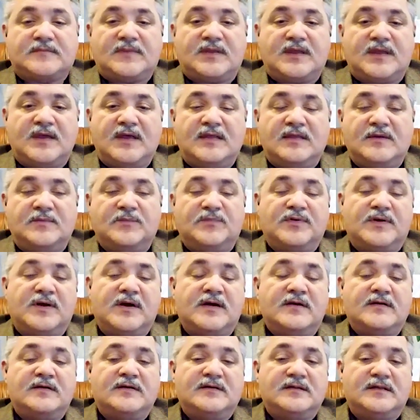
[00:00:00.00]
And then
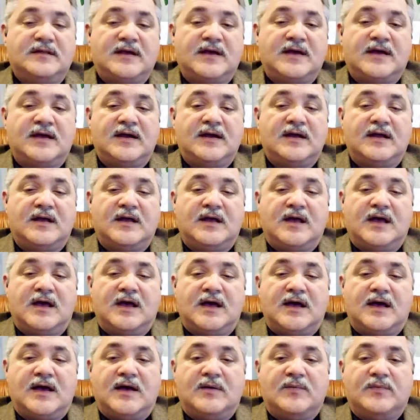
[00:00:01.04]
prior to that,
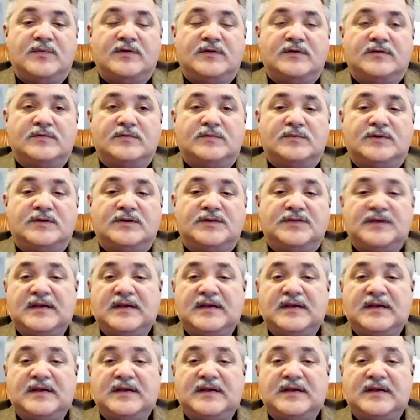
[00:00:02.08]
I was with